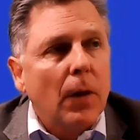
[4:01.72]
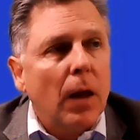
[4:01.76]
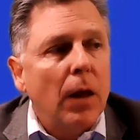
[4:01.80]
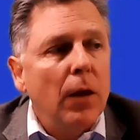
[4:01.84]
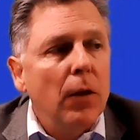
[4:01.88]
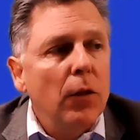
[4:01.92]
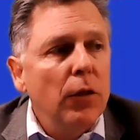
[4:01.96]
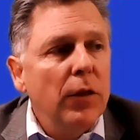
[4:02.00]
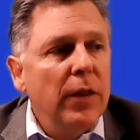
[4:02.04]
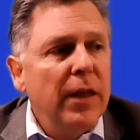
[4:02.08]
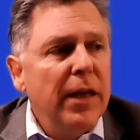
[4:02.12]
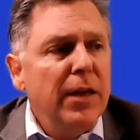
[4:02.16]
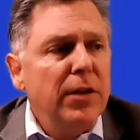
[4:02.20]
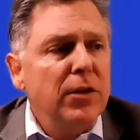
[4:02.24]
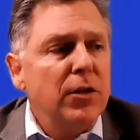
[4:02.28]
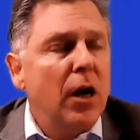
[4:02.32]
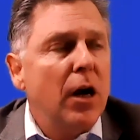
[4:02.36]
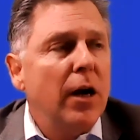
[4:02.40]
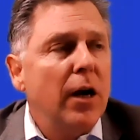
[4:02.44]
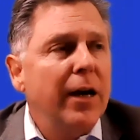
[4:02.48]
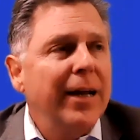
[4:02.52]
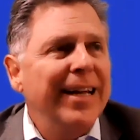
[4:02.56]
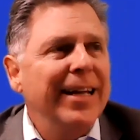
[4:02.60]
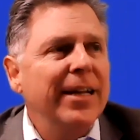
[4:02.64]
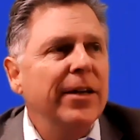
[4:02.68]
These
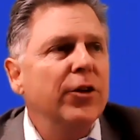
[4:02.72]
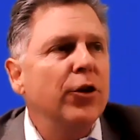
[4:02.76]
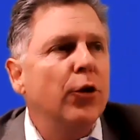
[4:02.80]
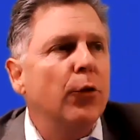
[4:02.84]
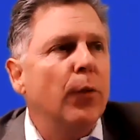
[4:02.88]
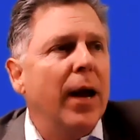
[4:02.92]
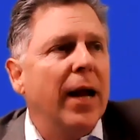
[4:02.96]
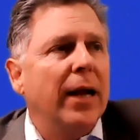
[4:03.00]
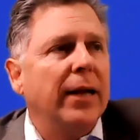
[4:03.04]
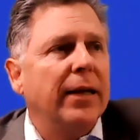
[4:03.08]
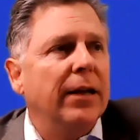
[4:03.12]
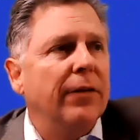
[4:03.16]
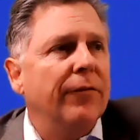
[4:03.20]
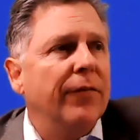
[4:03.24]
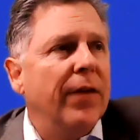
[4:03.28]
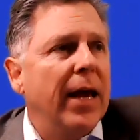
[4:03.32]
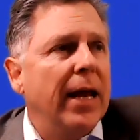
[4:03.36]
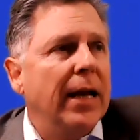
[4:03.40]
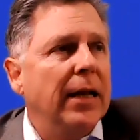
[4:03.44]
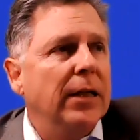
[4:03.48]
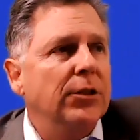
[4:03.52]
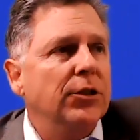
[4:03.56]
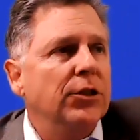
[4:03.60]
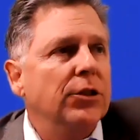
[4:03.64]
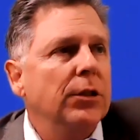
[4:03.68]
are indirect
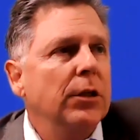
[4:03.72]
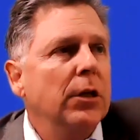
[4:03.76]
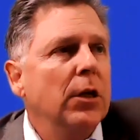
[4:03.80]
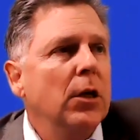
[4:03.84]
advantage.